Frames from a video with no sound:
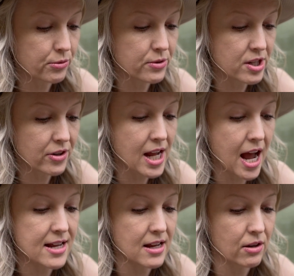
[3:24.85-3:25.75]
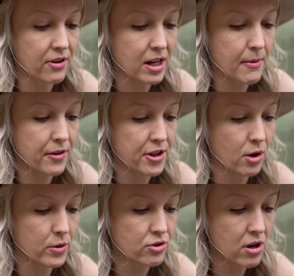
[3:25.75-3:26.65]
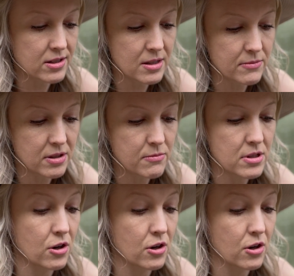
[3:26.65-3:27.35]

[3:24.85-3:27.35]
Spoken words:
Through teary eyes, I read about their withdrawal symptoms,